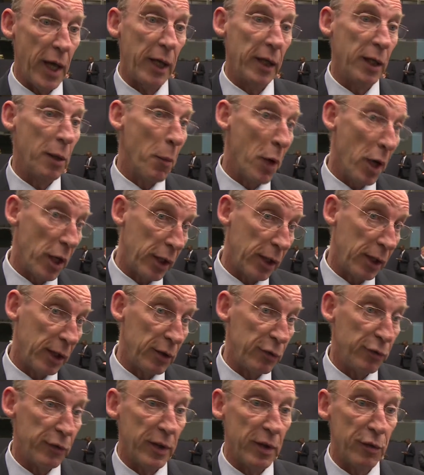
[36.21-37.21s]
And the market
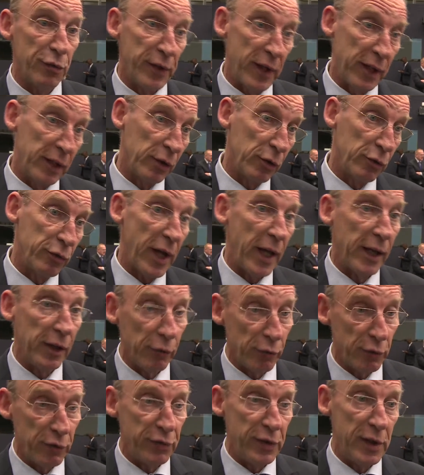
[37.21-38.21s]
is the senders and
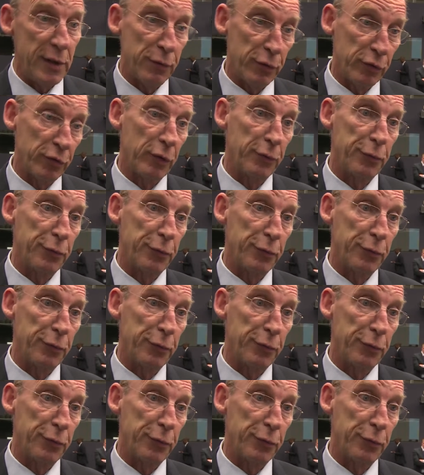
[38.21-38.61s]
the receivers